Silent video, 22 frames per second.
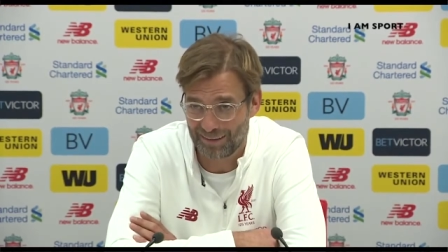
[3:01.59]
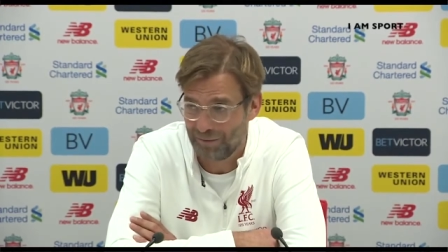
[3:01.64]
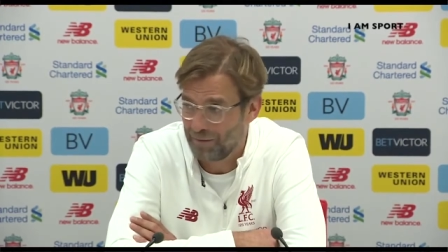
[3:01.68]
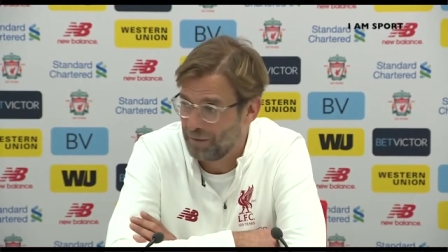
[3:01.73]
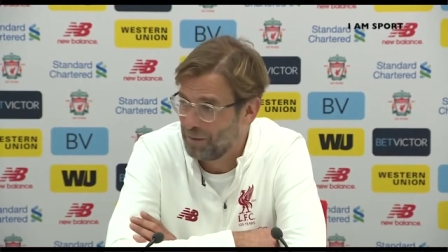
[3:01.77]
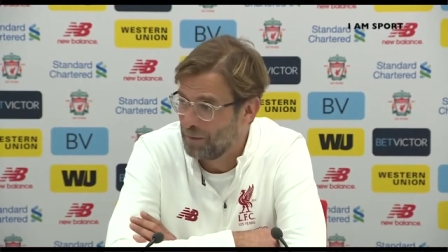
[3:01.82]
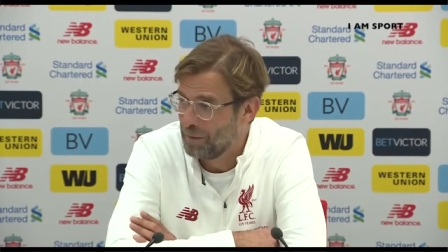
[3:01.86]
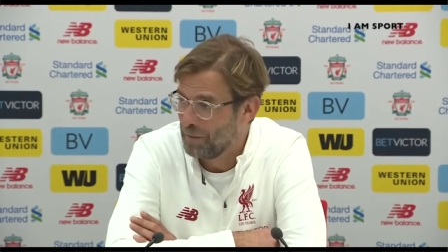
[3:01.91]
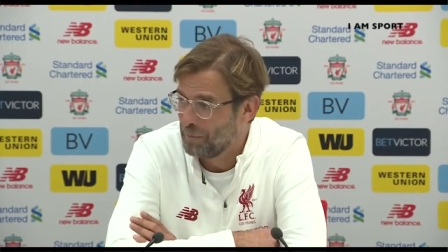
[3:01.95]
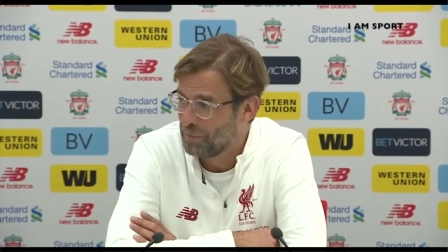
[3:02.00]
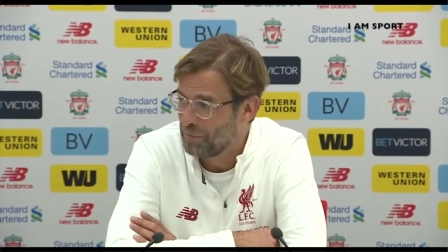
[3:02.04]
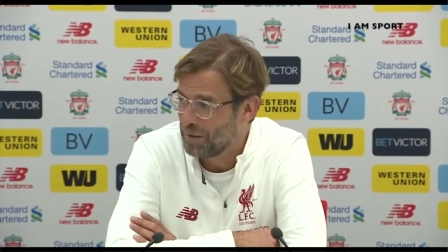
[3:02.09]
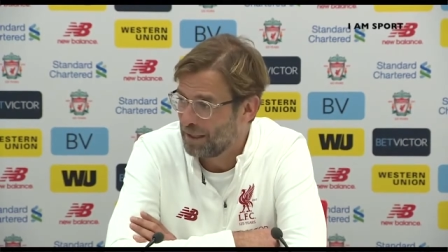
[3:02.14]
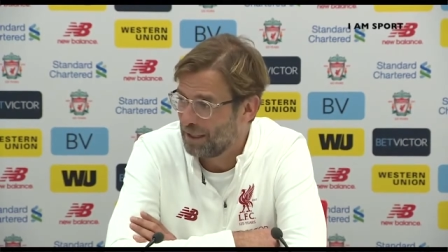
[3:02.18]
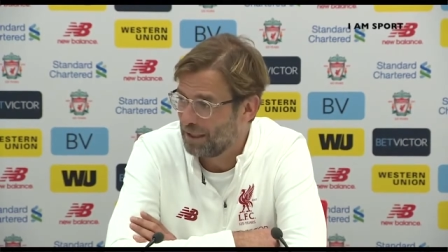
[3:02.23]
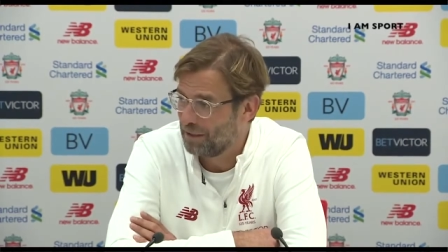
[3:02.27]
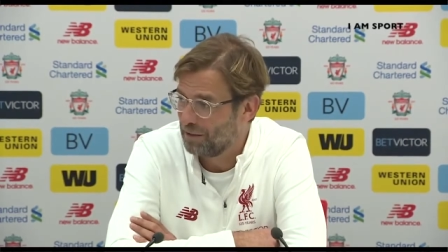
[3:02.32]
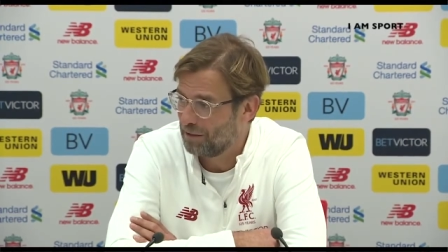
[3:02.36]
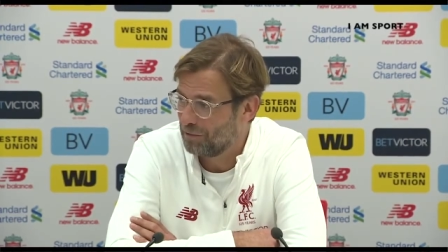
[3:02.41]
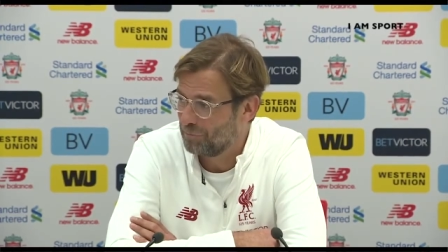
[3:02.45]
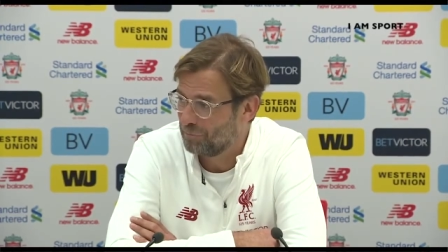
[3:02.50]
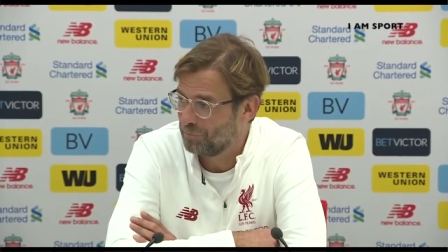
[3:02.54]
in
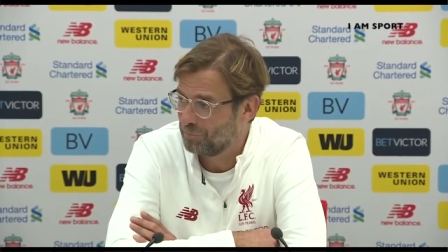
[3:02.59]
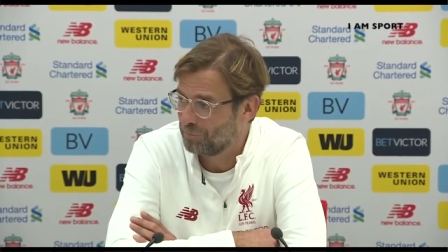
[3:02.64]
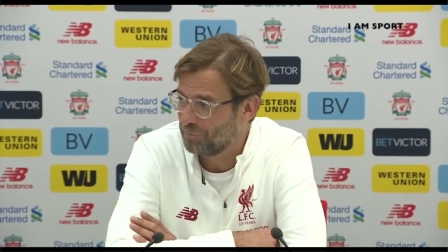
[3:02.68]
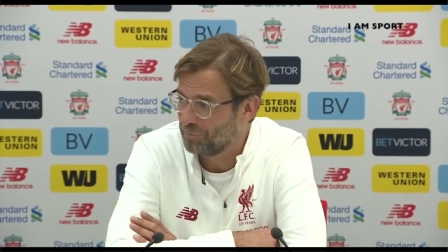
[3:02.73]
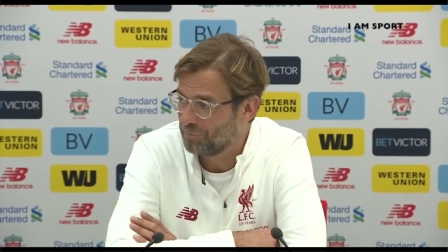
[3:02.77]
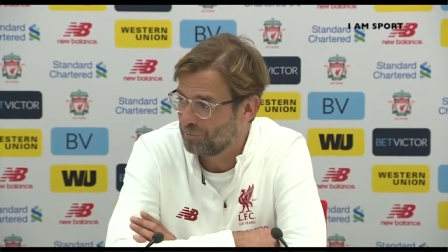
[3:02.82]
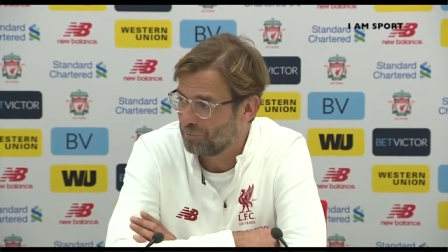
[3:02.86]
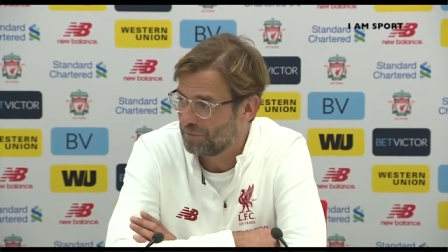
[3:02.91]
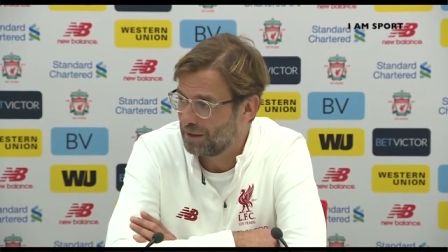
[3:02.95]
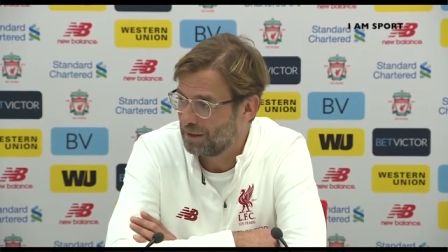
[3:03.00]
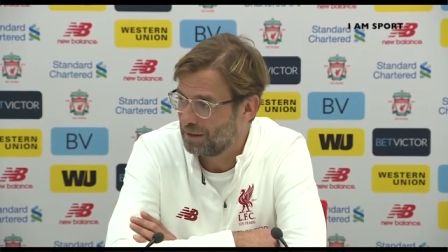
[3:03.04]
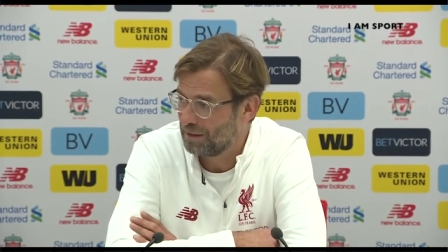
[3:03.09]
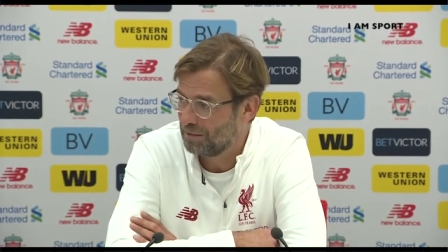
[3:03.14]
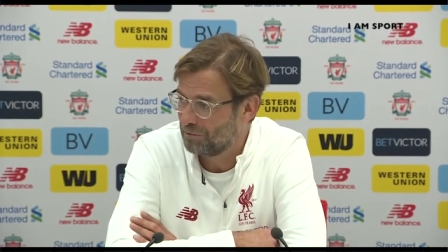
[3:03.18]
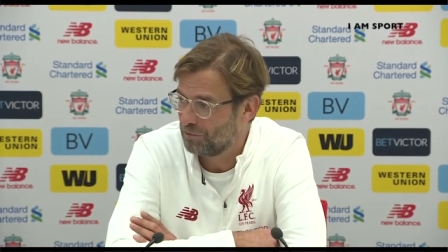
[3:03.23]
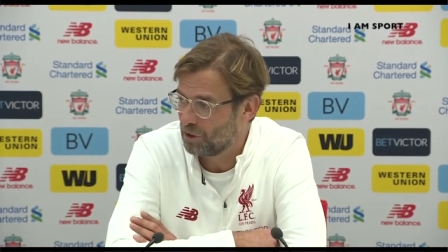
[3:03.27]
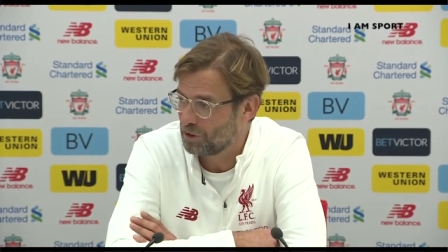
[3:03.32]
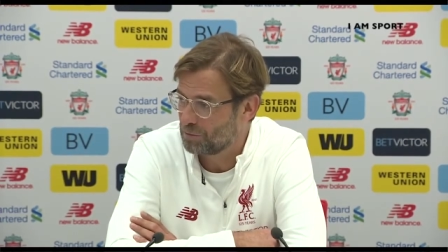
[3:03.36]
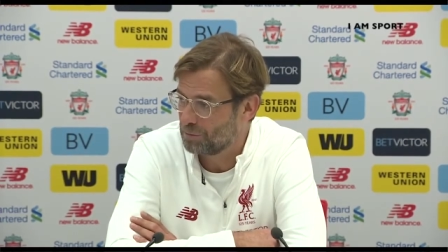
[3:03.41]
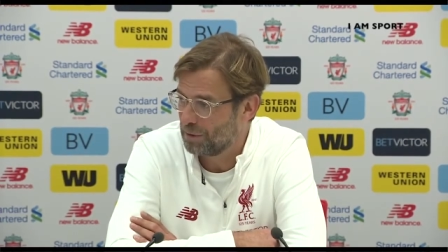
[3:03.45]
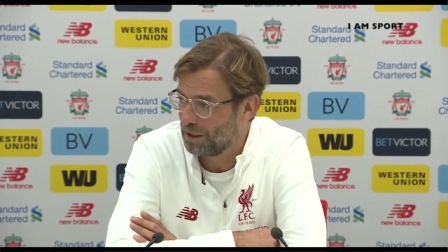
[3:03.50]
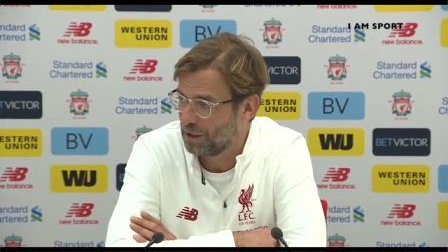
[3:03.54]
the
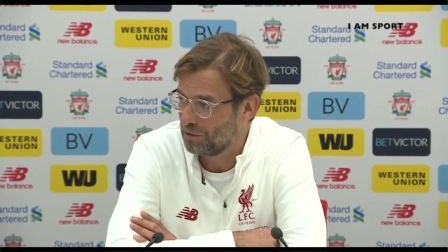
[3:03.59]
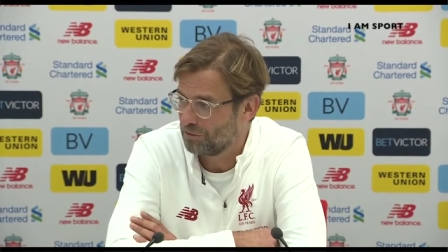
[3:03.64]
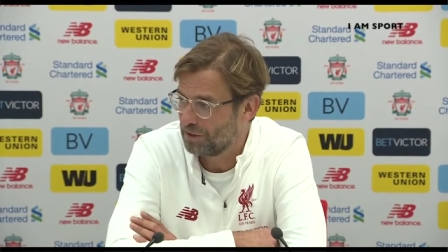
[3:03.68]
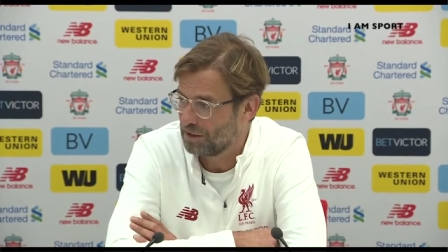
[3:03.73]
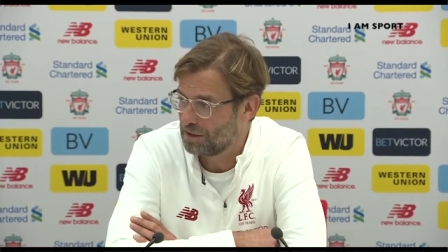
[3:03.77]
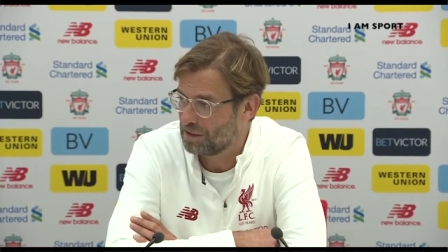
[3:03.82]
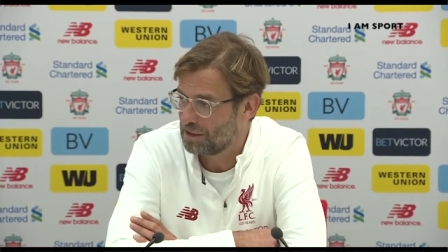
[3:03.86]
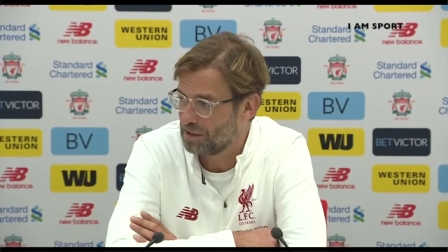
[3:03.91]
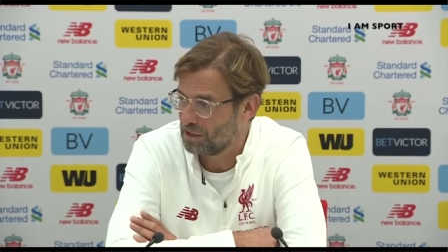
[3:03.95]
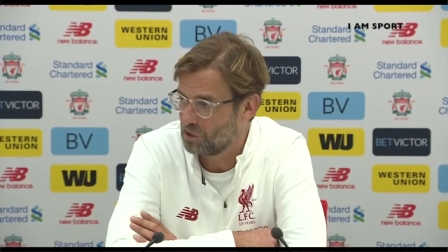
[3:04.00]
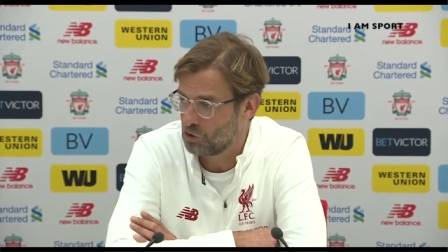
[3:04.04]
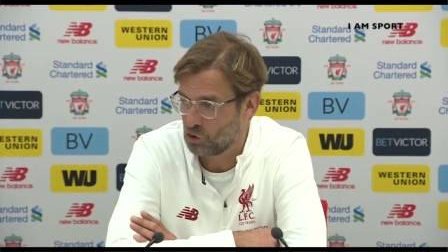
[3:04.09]
first part of this